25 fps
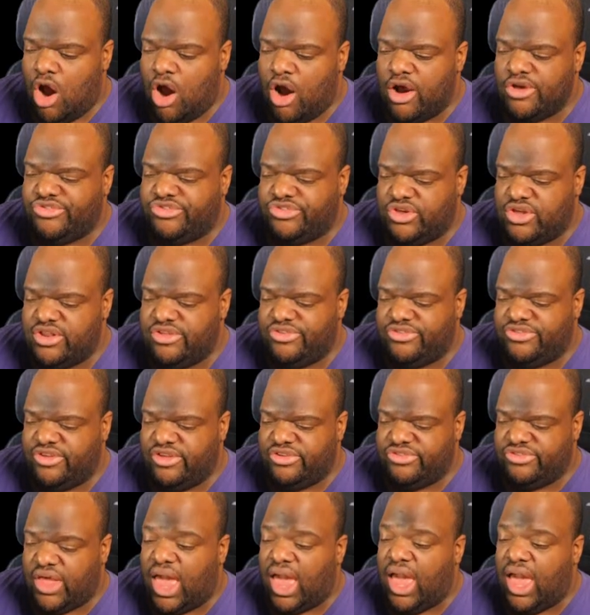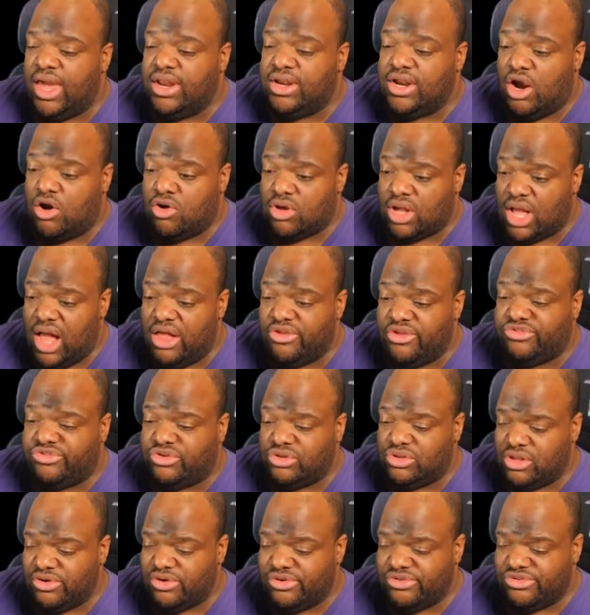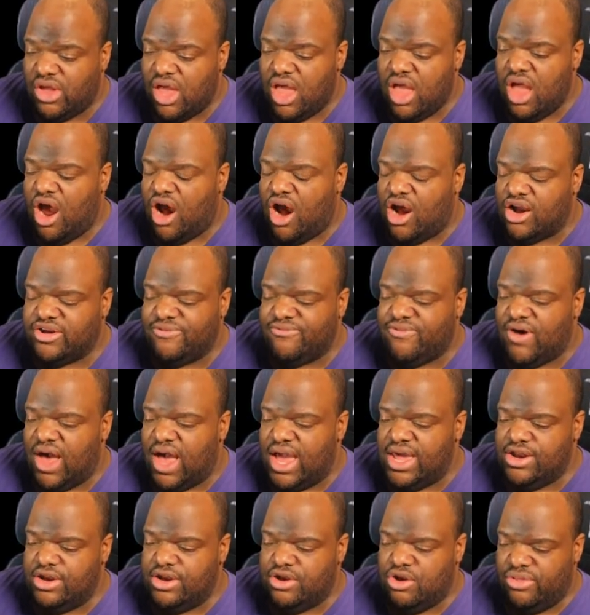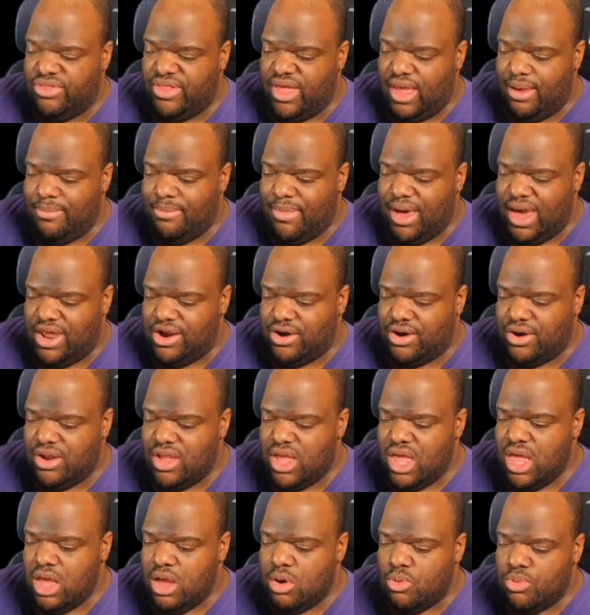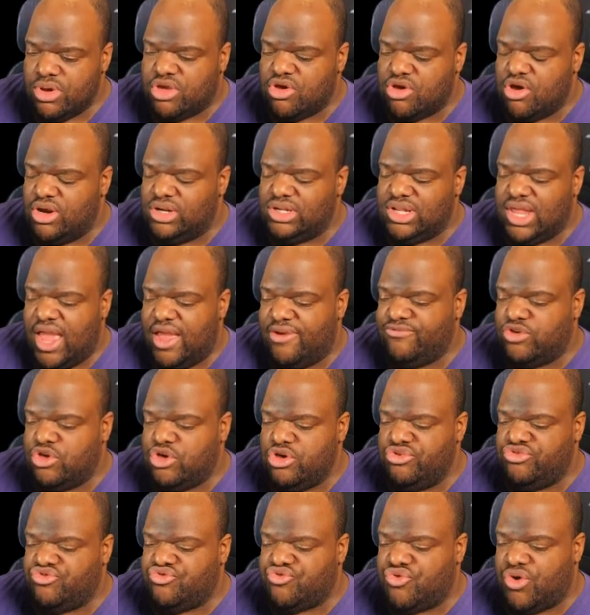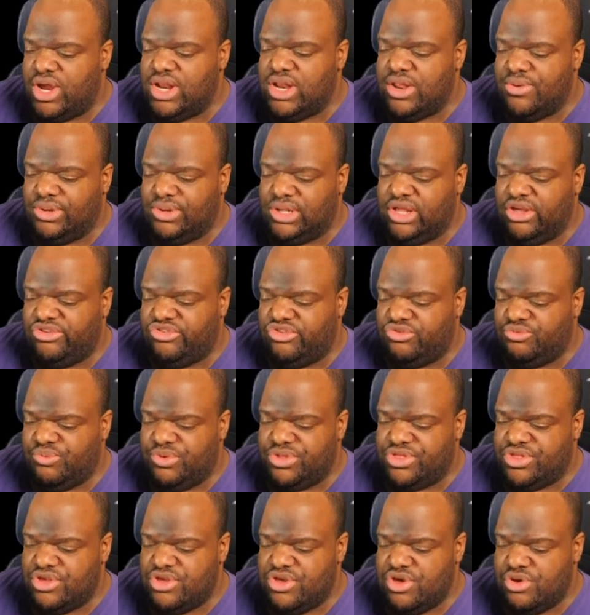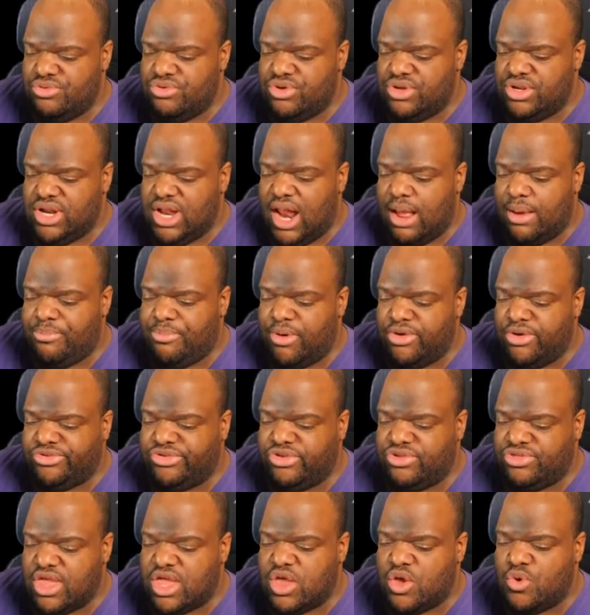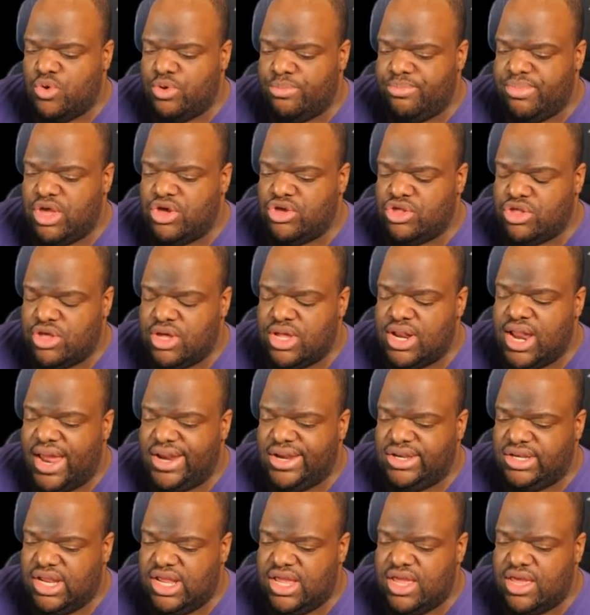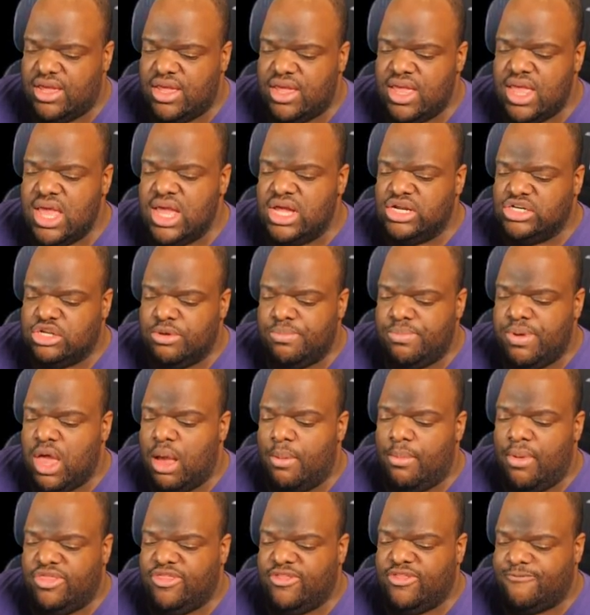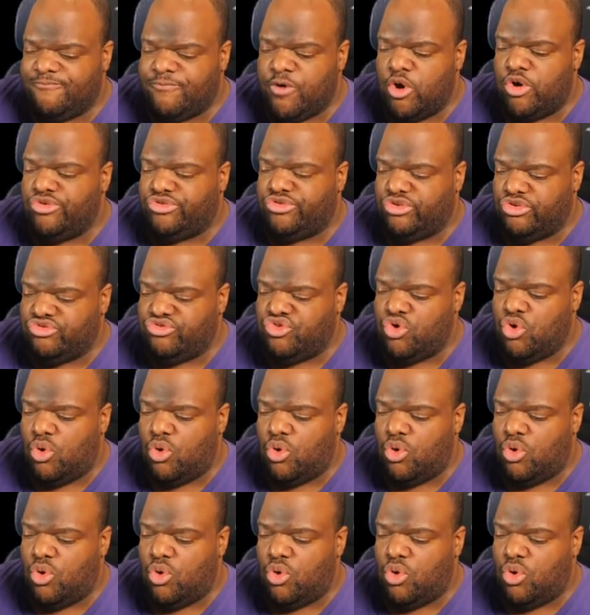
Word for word: Our citizens and our consulars are divided on that matter. We currently have good trading relations with the Union, and I personally think it would be a good idea to be among the first to